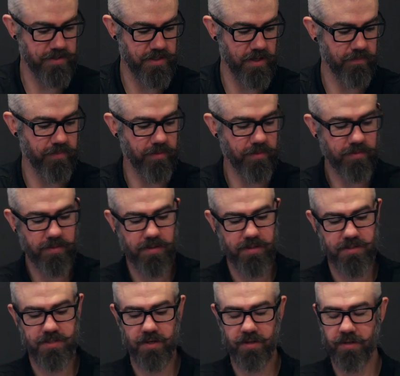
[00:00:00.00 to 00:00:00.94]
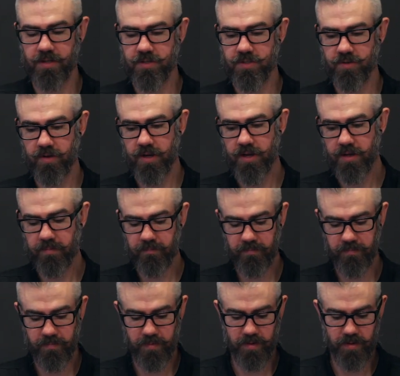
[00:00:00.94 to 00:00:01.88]
sample installing this crank.
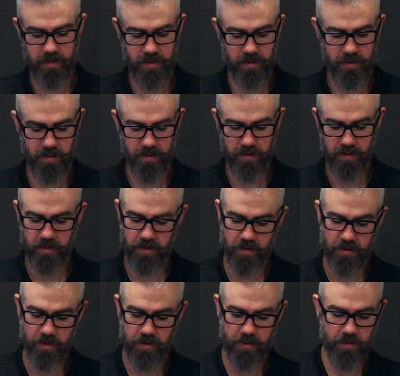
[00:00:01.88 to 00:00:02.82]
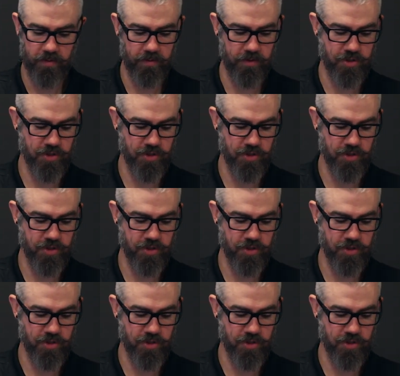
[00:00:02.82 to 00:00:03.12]
The